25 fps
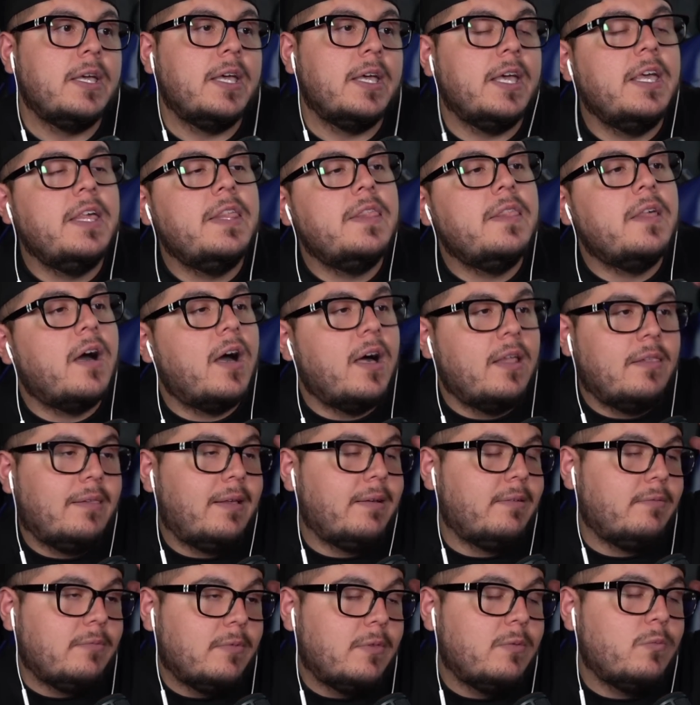in uh,
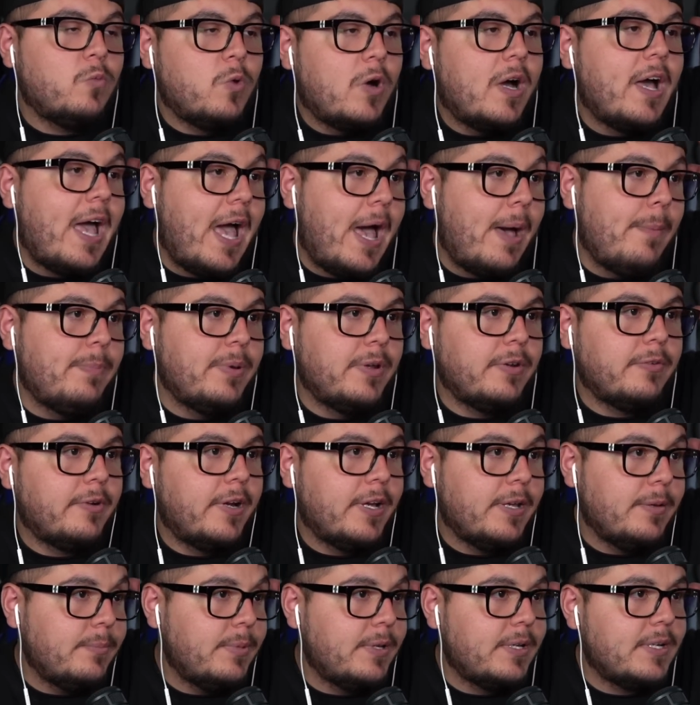like what happened,
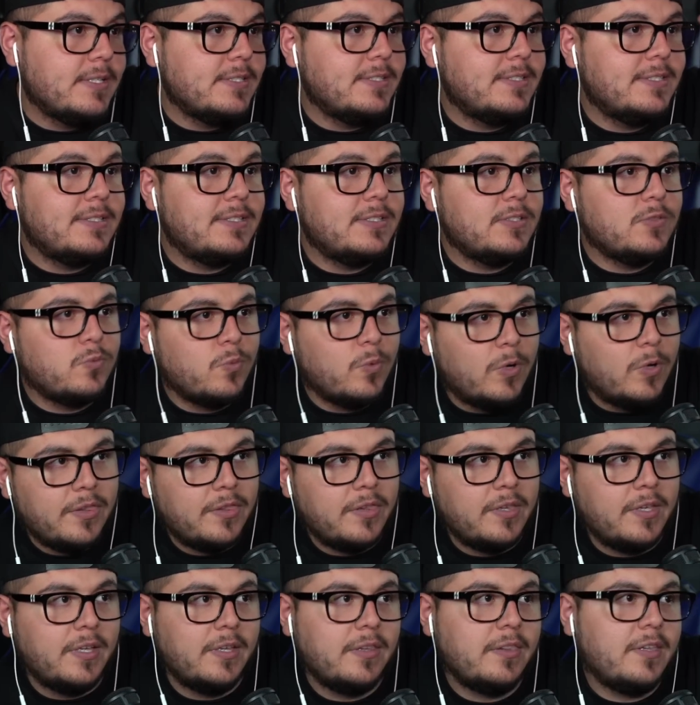right? Because this is one
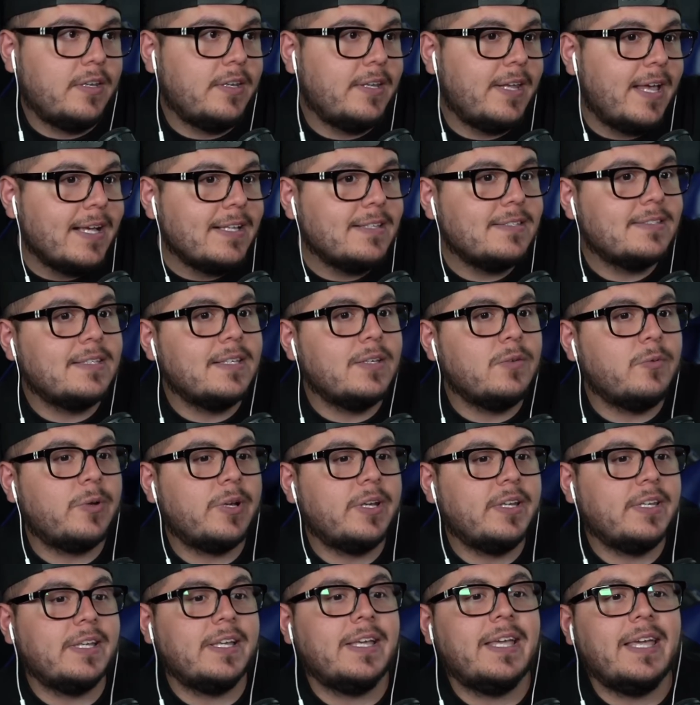thing. The next thing we're
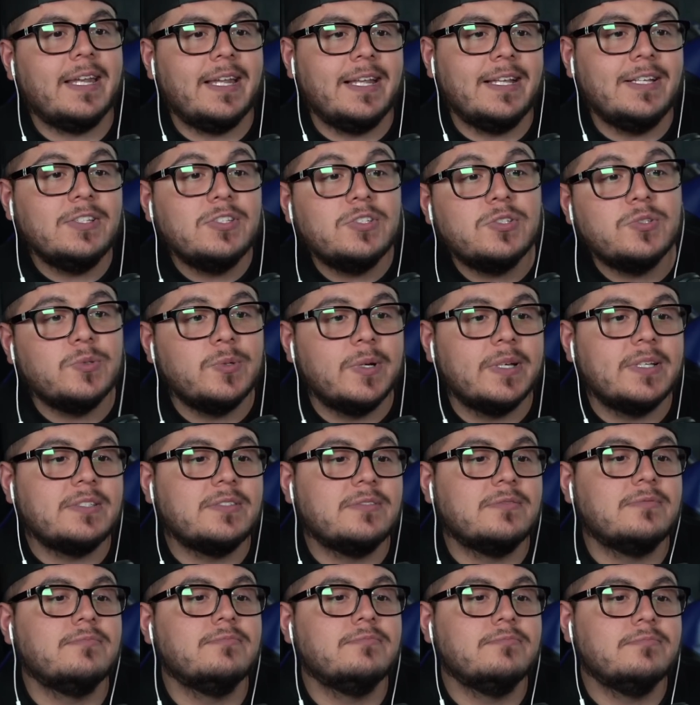gonna get into
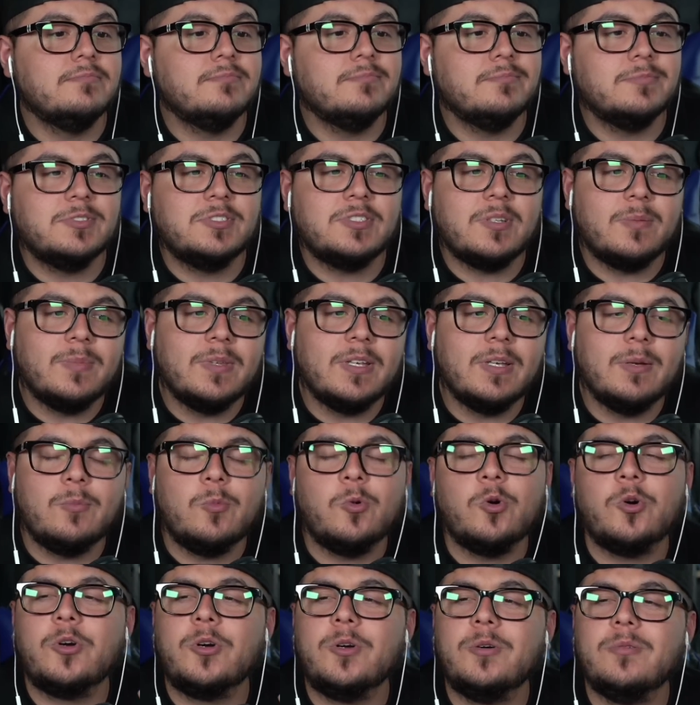is something
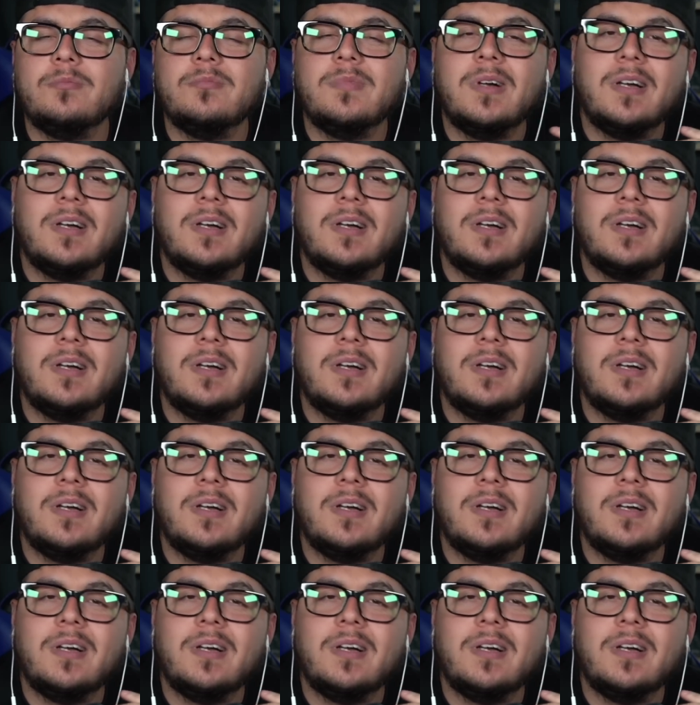more